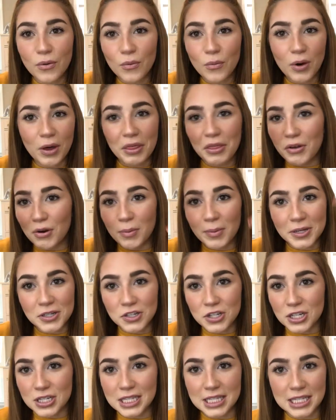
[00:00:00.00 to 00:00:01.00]
went through a
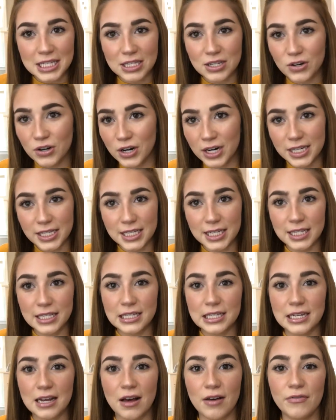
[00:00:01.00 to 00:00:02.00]
bunch of crazy
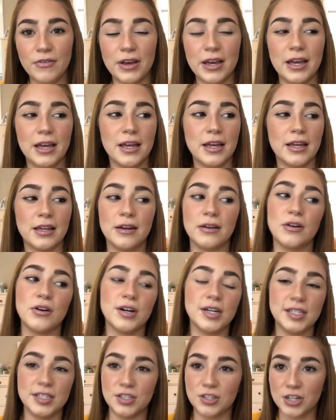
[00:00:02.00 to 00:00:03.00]
stuff. I had a
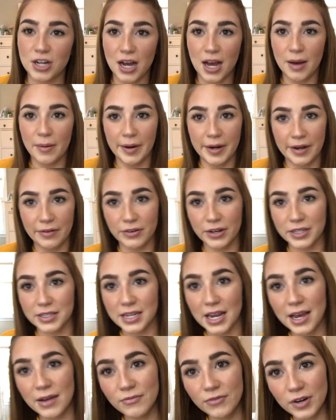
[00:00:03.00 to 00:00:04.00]
crazy job. I never
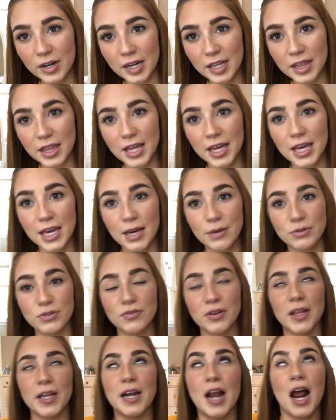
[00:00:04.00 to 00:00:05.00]
had time for anything. I
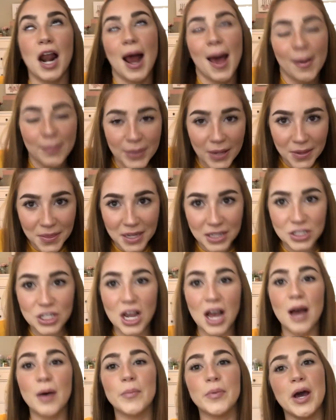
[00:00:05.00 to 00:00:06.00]
was really not happy at that
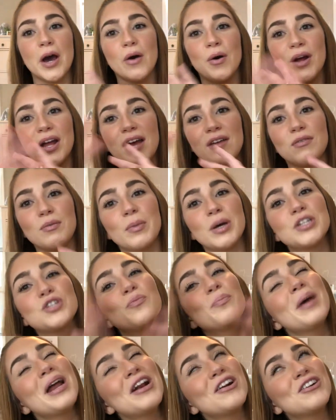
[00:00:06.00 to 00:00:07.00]
job. Now I have a
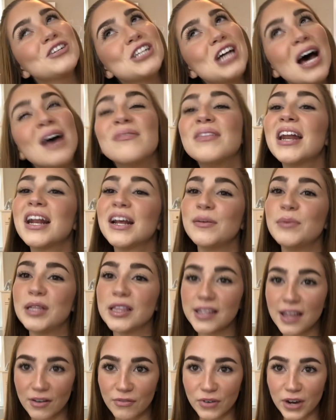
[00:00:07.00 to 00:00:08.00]
much better job that I'm
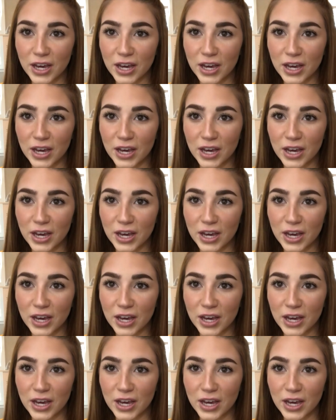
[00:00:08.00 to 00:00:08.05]
in love